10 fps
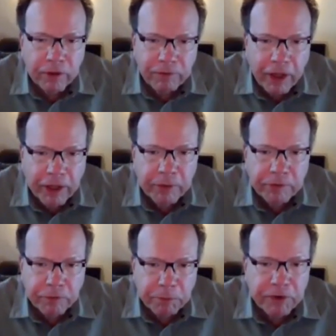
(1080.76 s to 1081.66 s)
of the
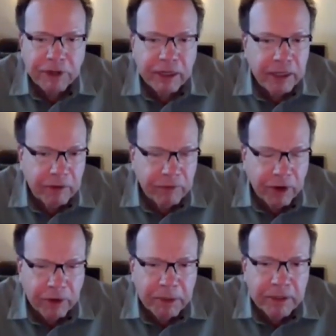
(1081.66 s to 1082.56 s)
values of protecting the
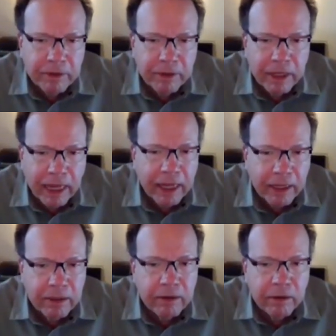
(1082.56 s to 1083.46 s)
environment
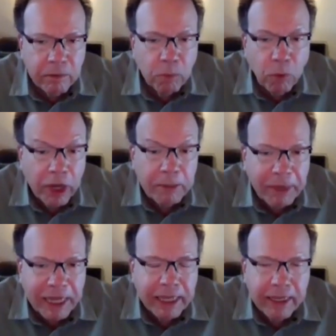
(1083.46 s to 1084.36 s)
and
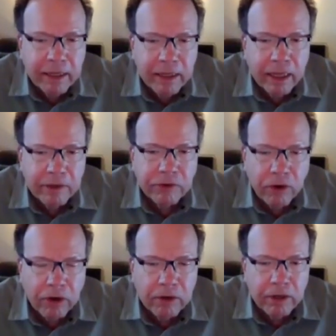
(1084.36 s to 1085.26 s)
winemaking as an
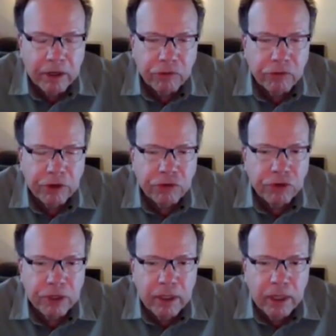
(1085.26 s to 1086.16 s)
art and a
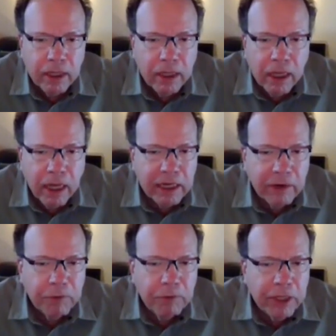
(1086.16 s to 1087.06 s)
tradition. I'd
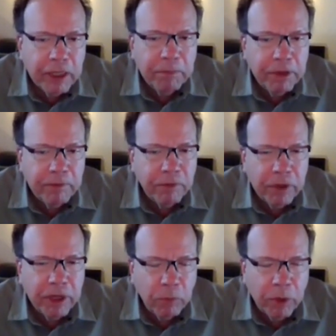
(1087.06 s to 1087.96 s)
never really been
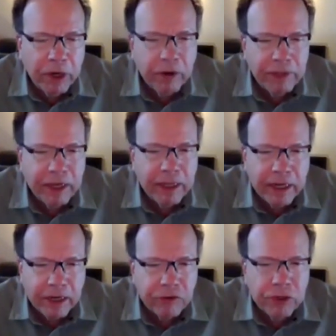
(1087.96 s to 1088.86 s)
fully aware of that
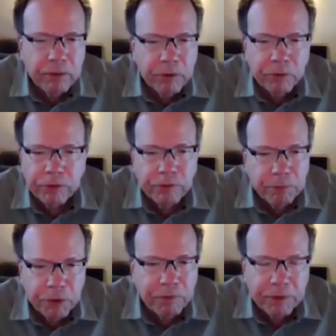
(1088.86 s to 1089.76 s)
connection, which was
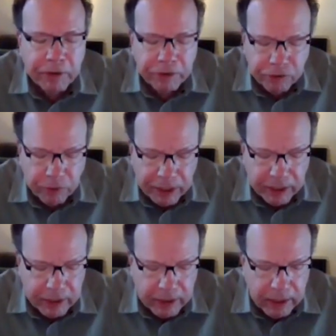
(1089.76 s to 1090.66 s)
beautifully
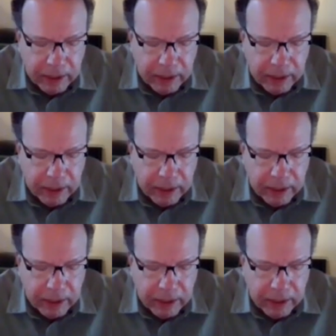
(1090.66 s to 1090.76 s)
illustrated.